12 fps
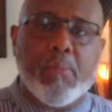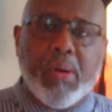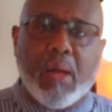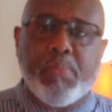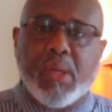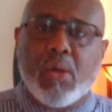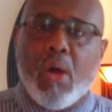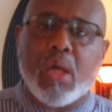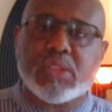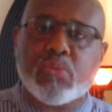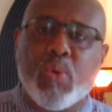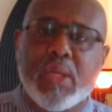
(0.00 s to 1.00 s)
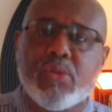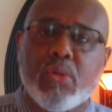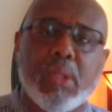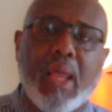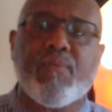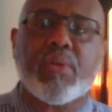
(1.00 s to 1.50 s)
But because we do
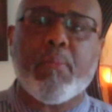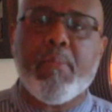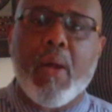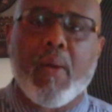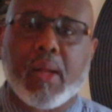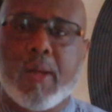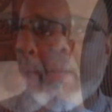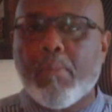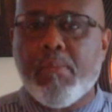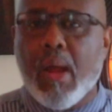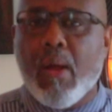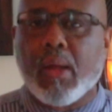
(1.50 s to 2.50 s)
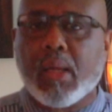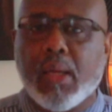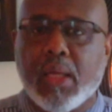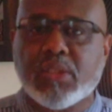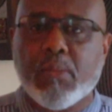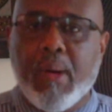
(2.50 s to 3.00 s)
live in America, and America
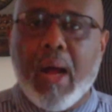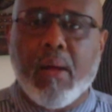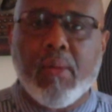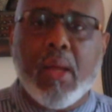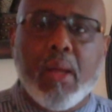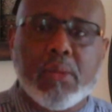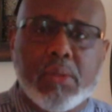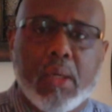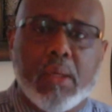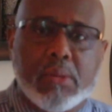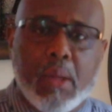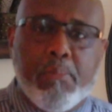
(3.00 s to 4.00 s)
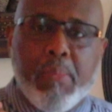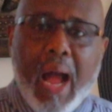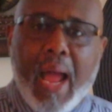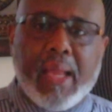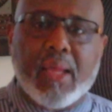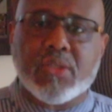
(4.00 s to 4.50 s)
is about the
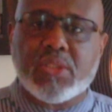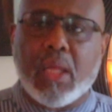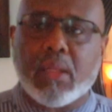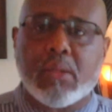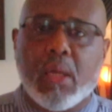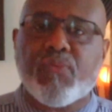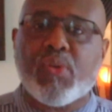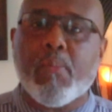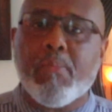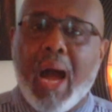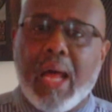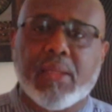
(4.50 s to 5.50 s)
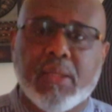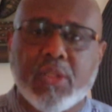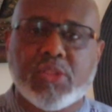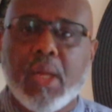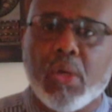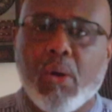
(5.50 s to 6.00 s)
buying and selling of
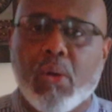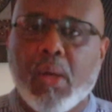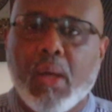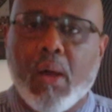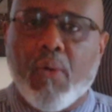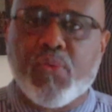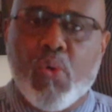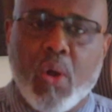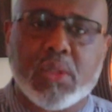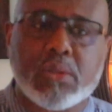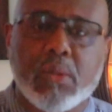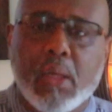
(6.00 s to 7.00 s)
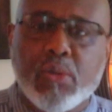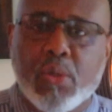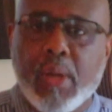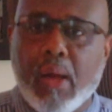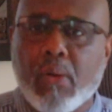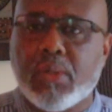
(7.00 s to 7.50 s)
commodities, so of course you're
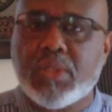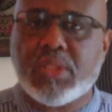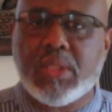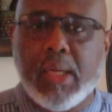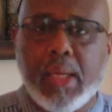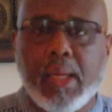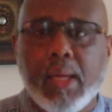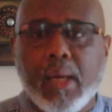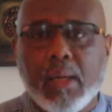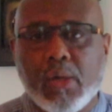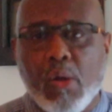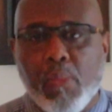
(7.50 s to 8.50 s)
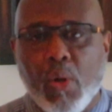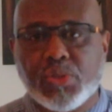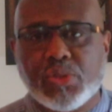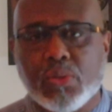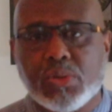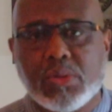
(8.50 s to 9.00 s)
not going to see
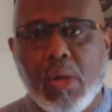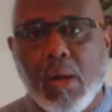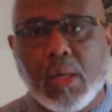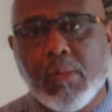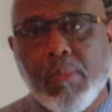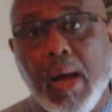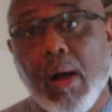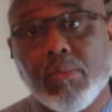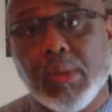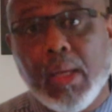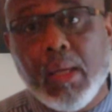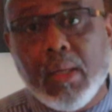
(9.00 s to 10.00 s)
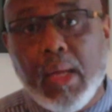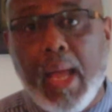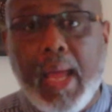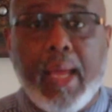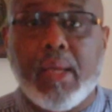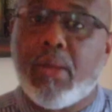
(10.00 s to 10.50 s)
commercials talking about,
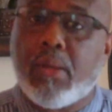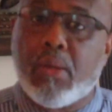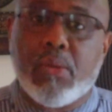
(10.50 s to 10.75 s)
hey,